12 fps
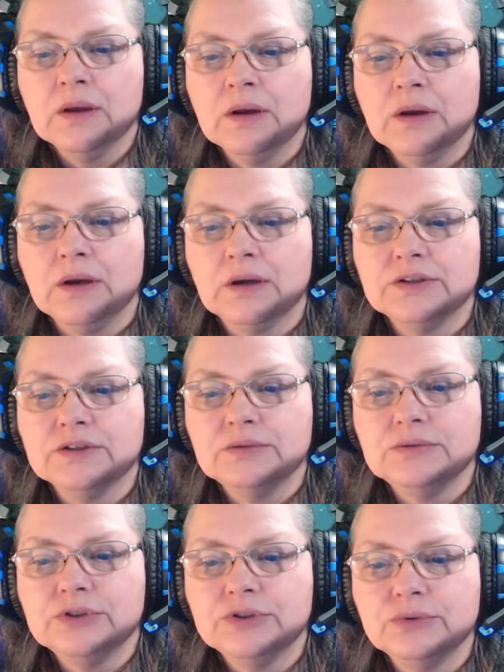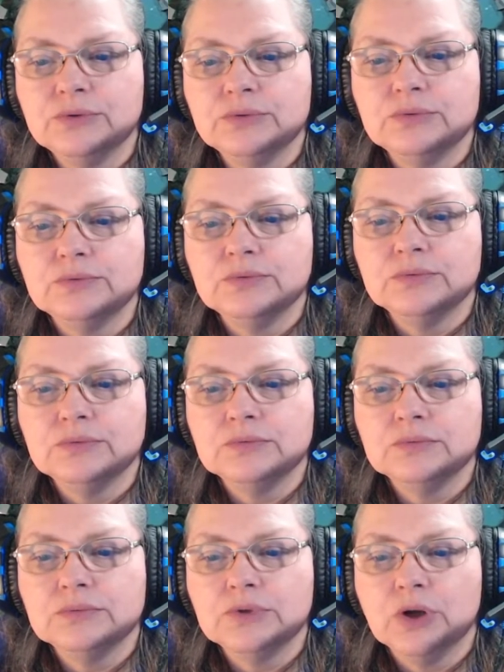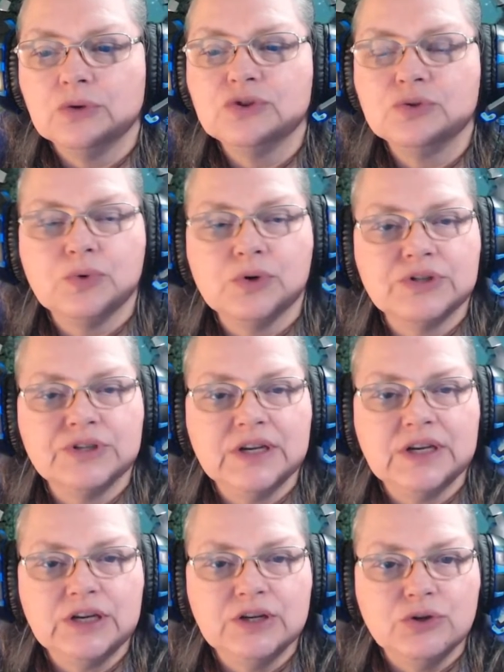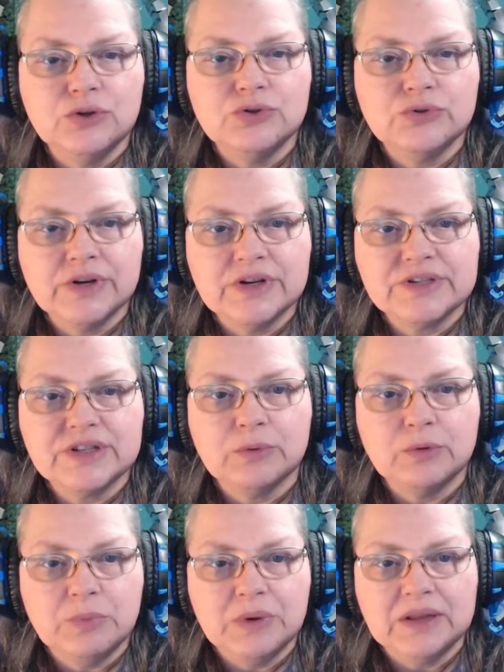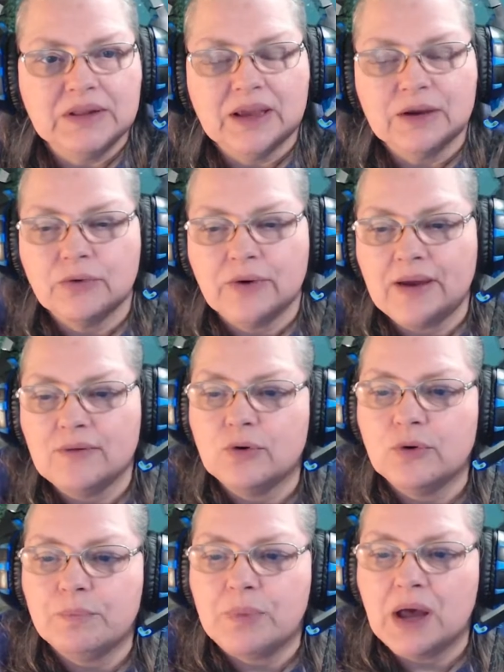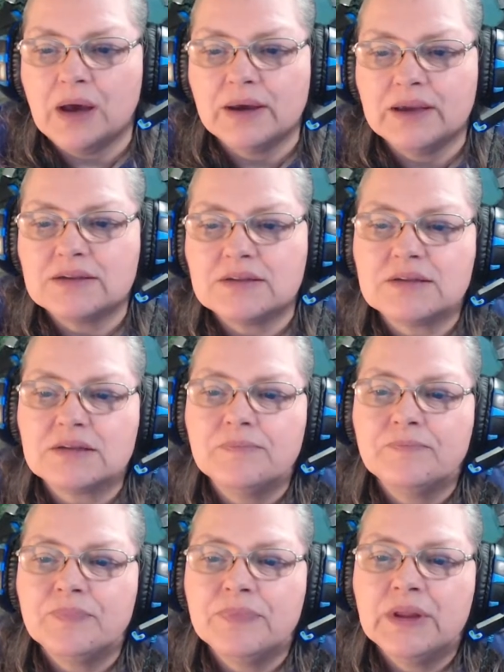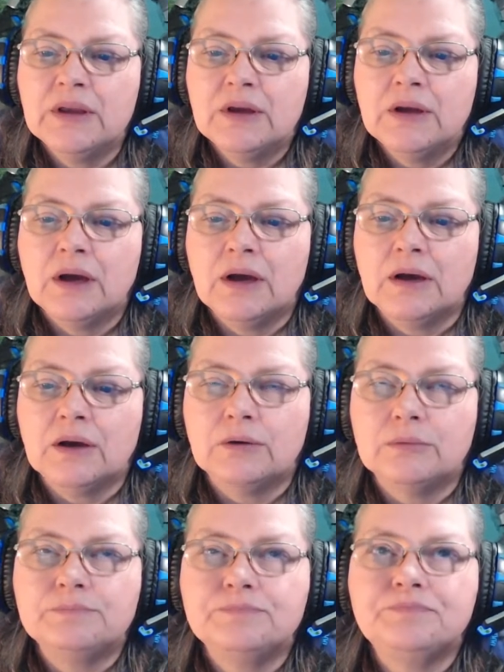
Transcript: to go towards any nutrients that would be in that gravel pockets. Um,